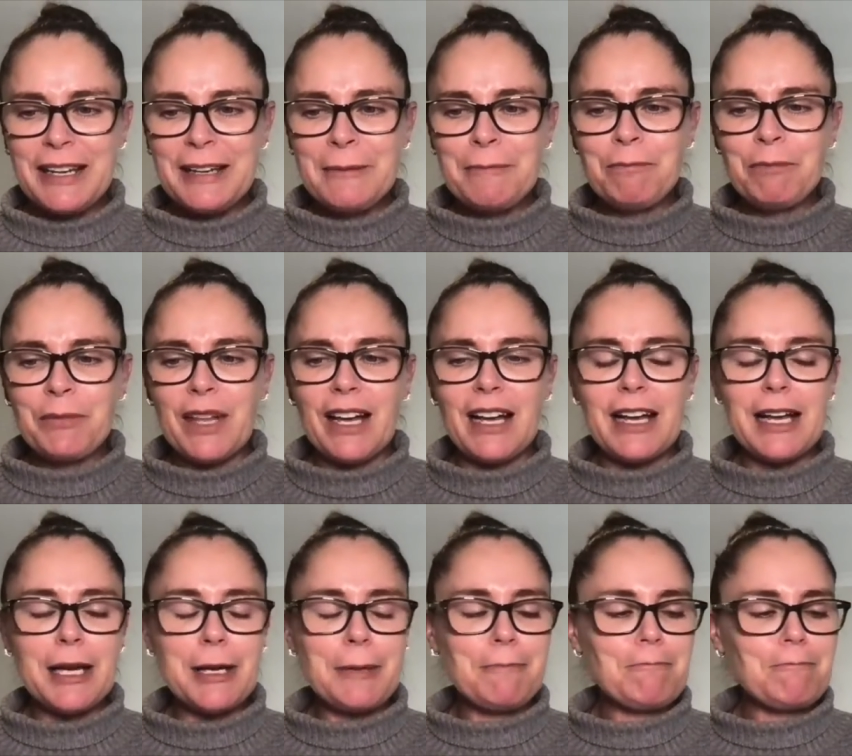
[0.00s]

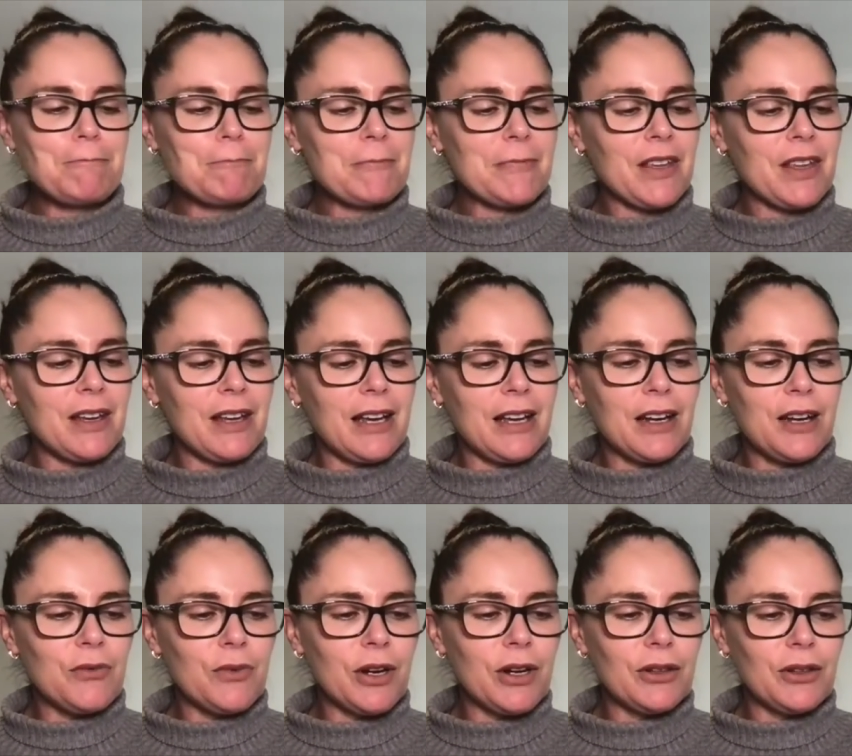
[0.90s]
Um, and I
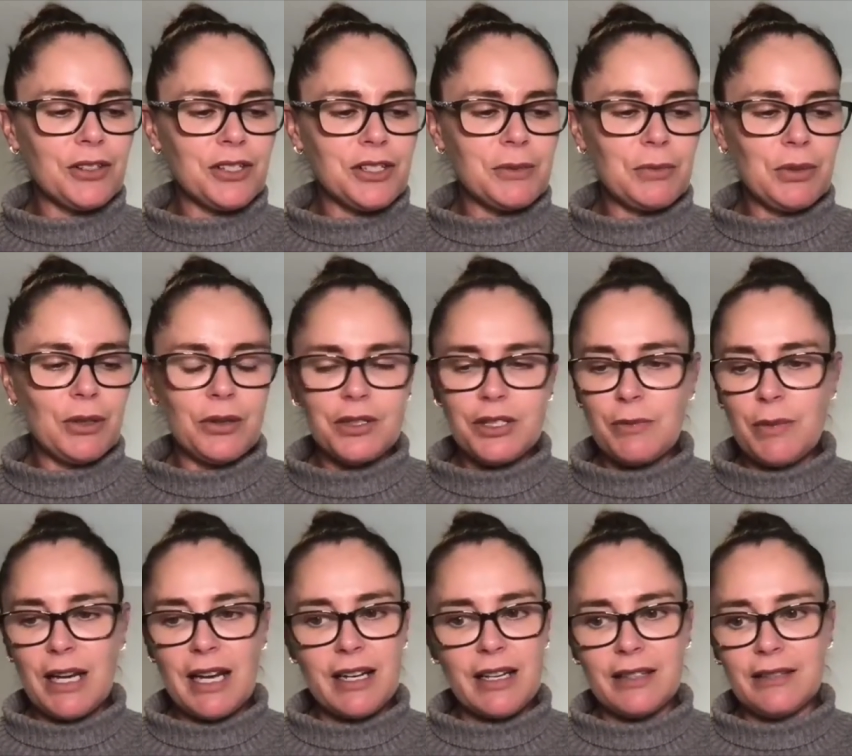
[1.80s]
wrote lots of blogs
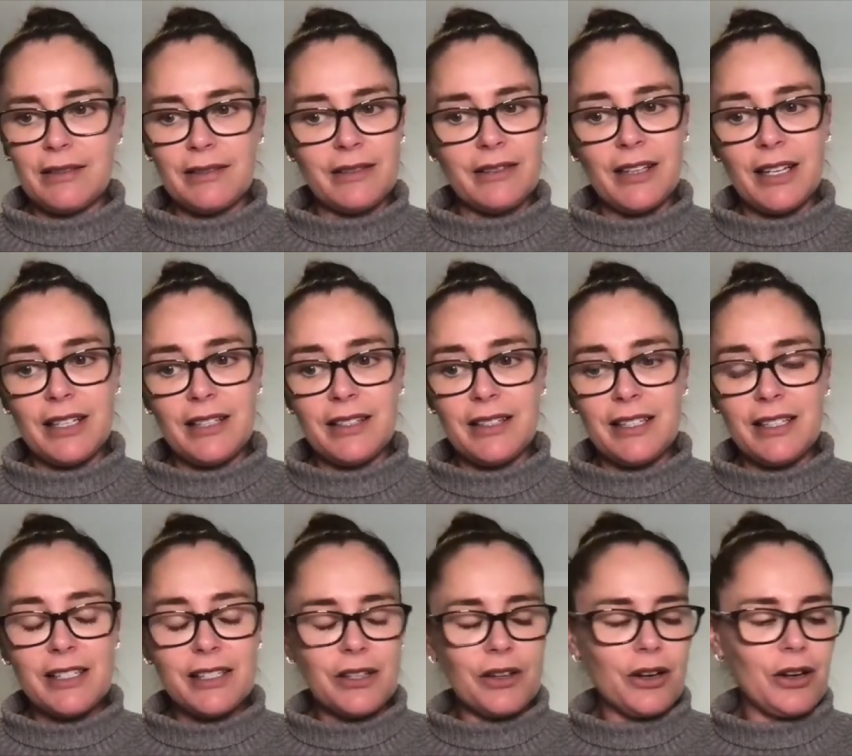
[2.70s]
about it. Like years
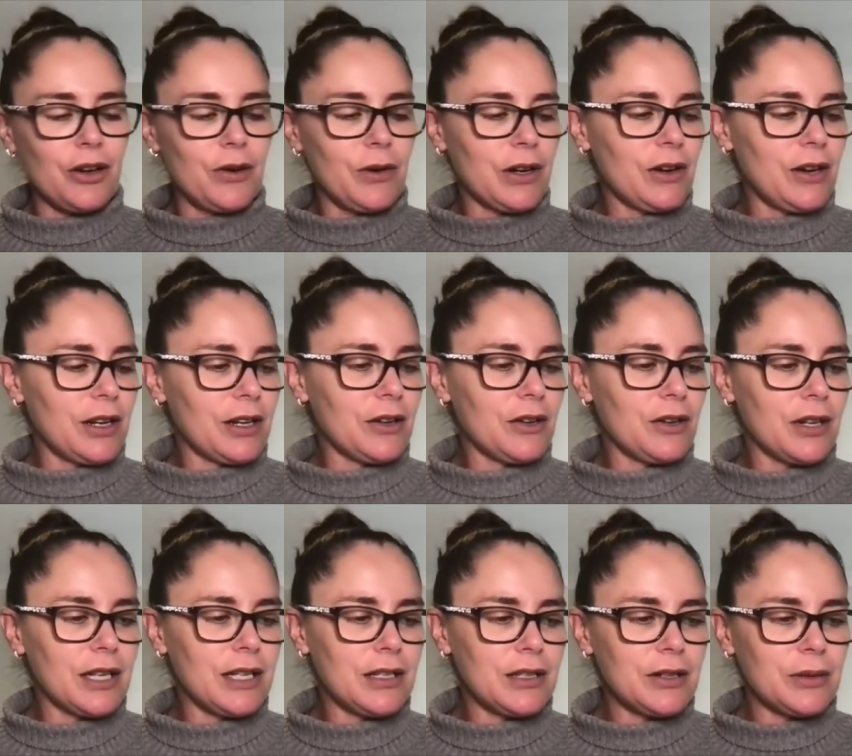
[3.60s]
ago, I kind of got
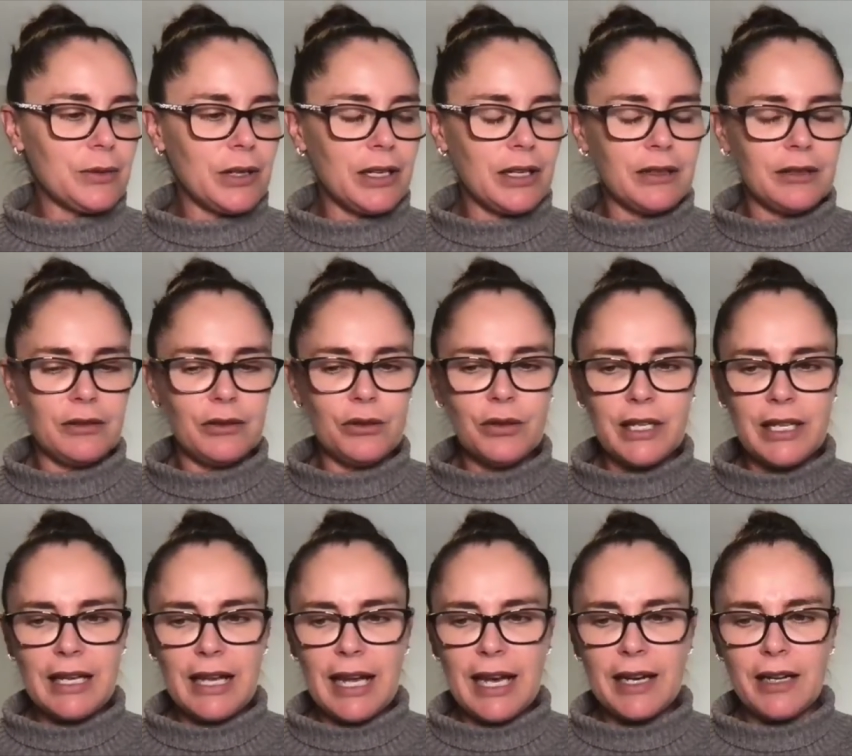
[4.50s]
into it and looking
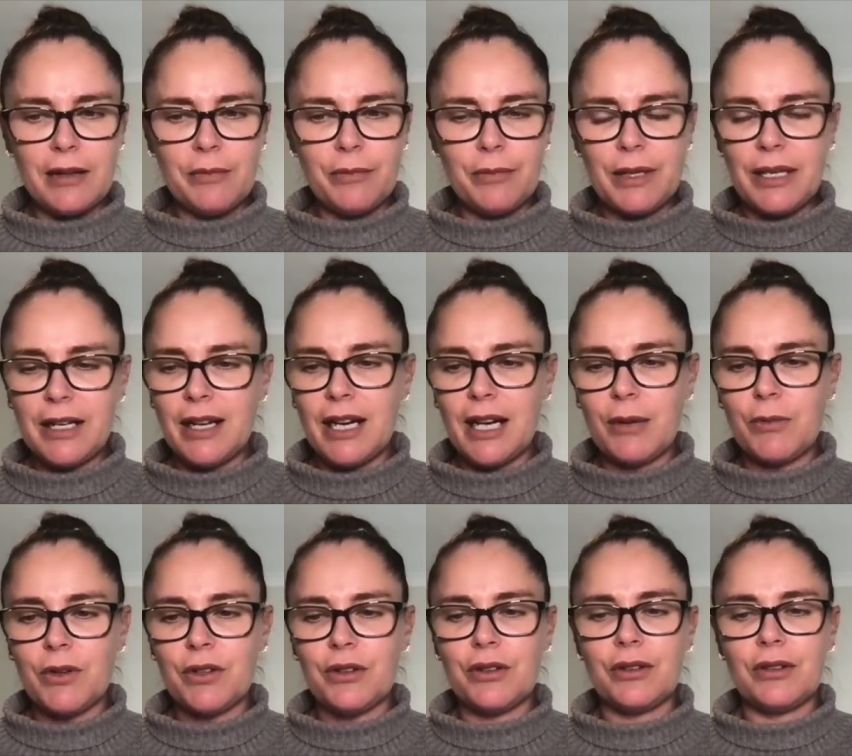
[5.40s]
at it and being able
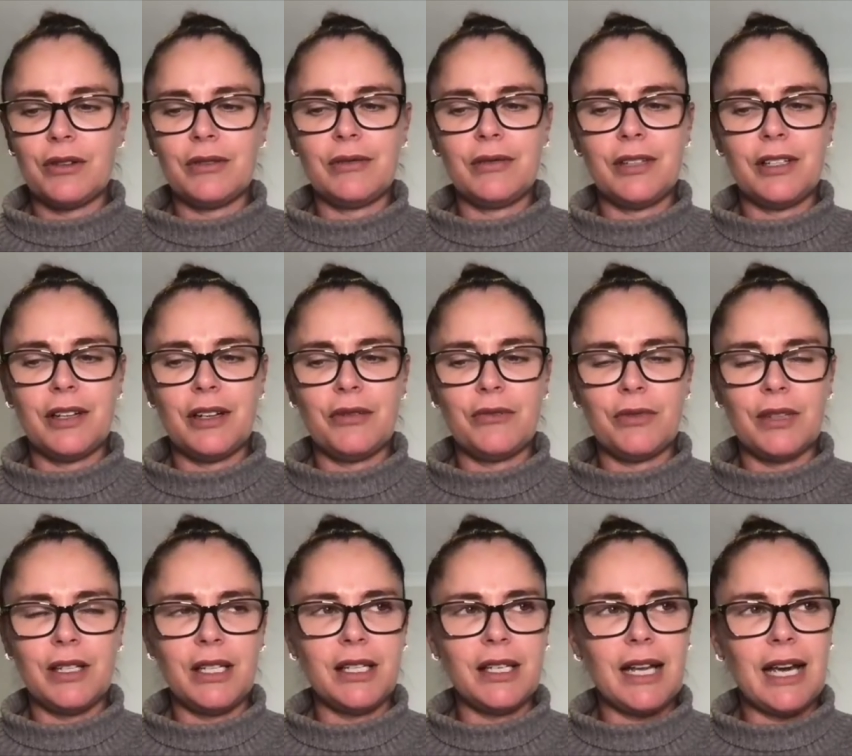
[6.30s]
to,
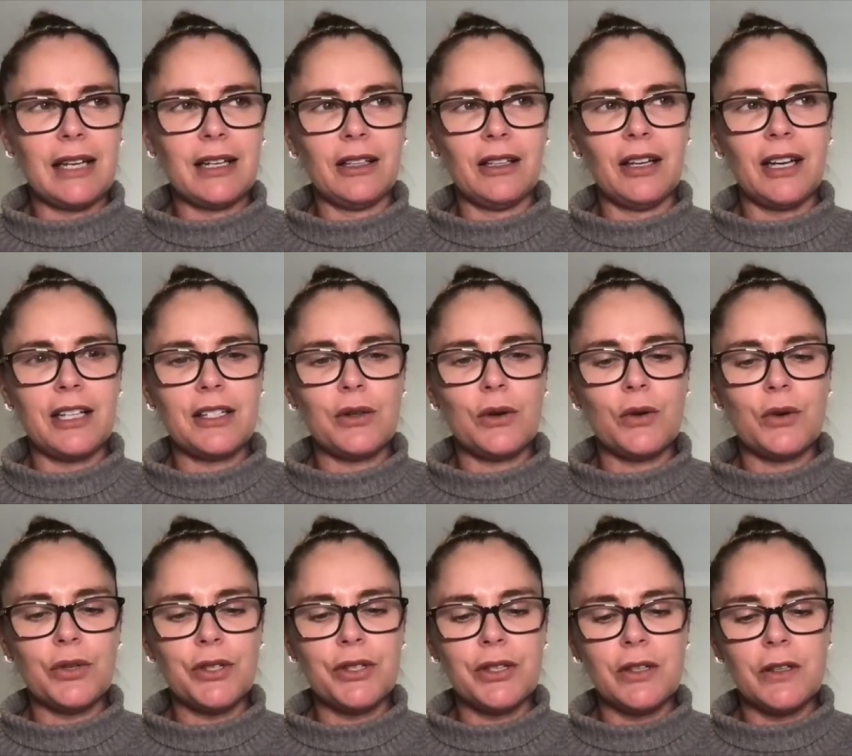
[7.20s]
read and analyze
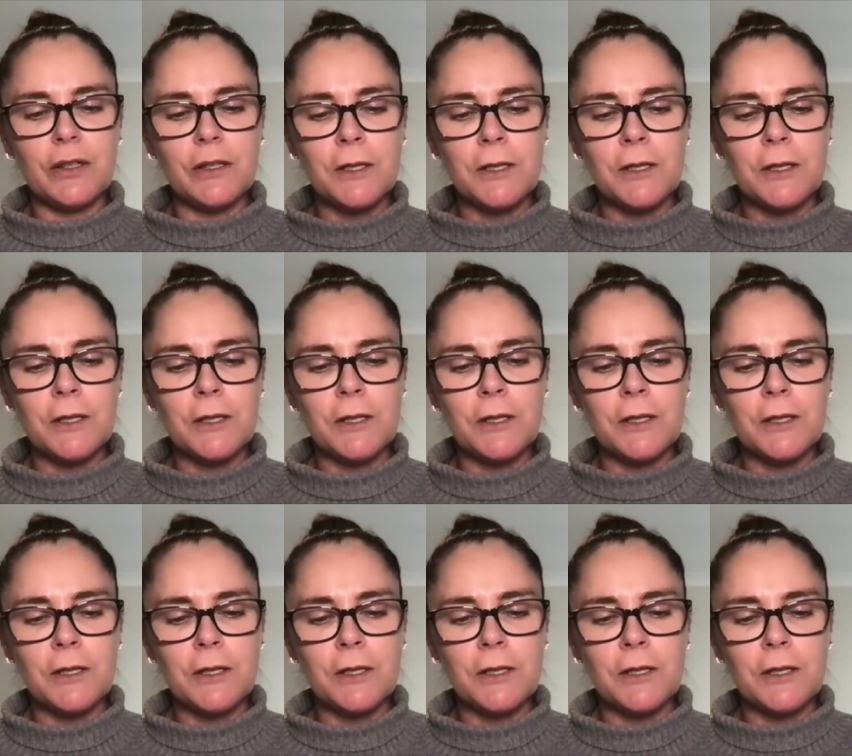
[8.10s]
horses.